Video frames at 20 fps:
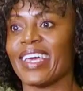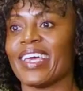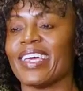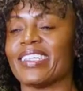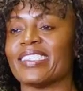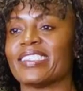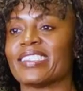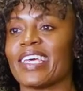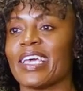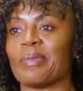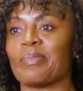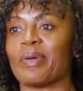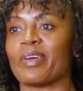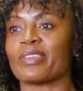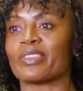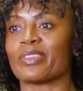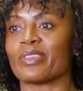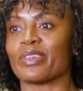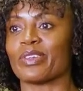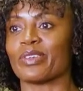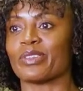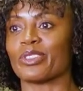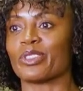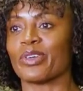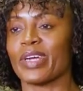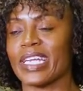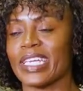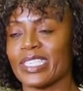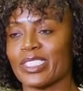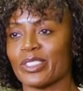It's a personal
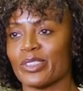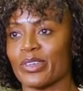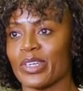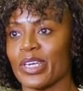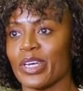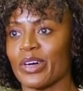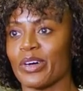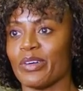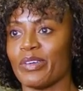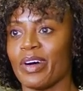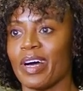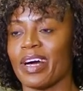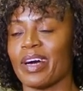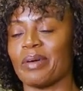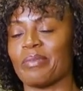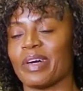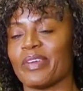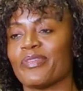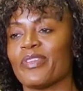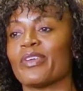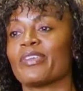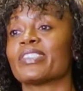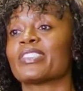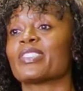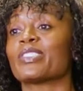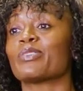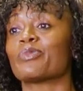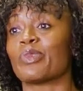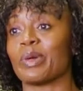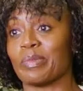training studio. My focus
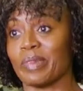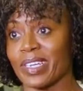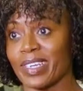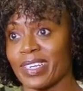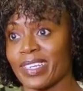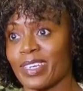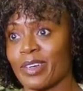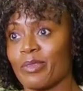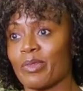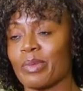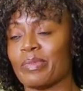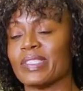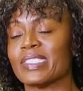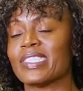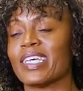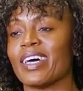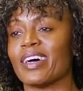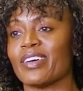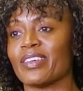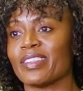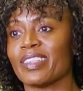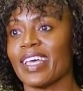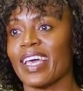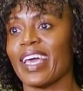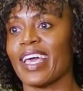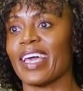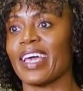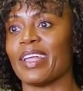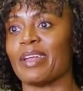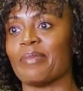is women, women's health,
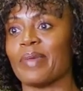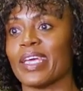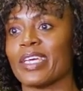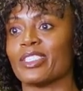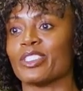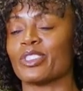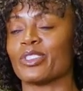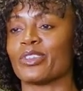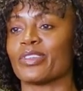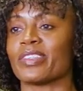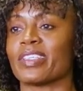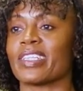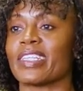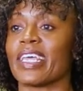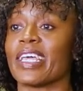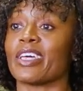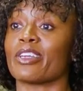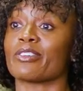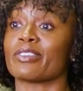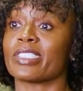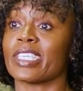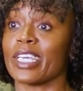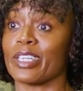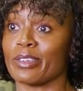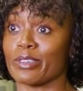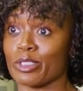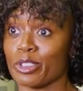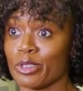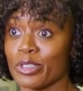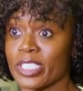and making sure that they
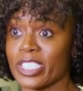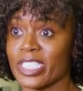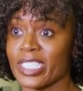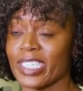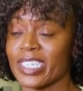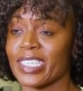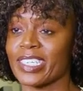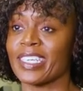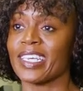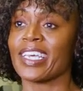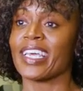understand nutrition